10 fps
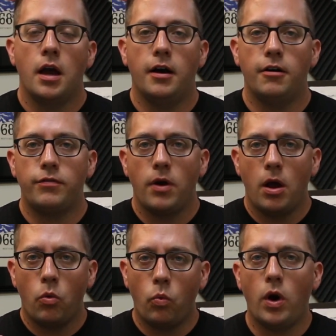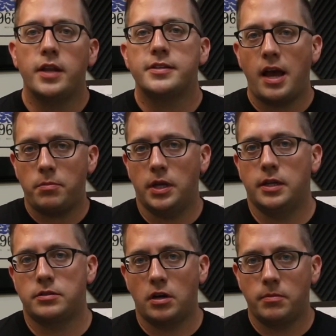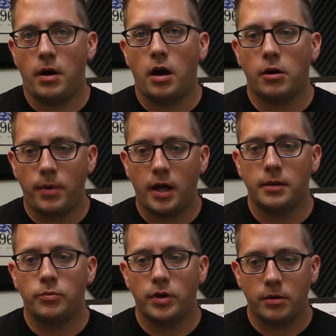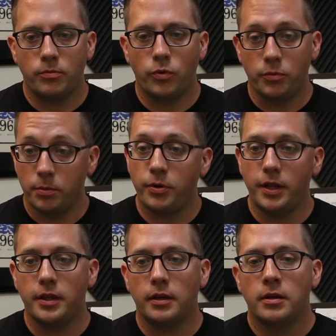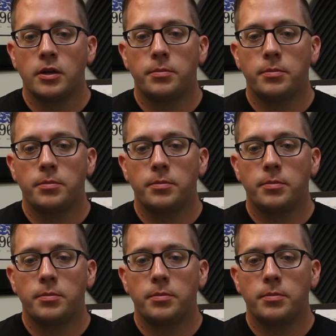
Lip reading: of what is happening inside our body when we're breathing.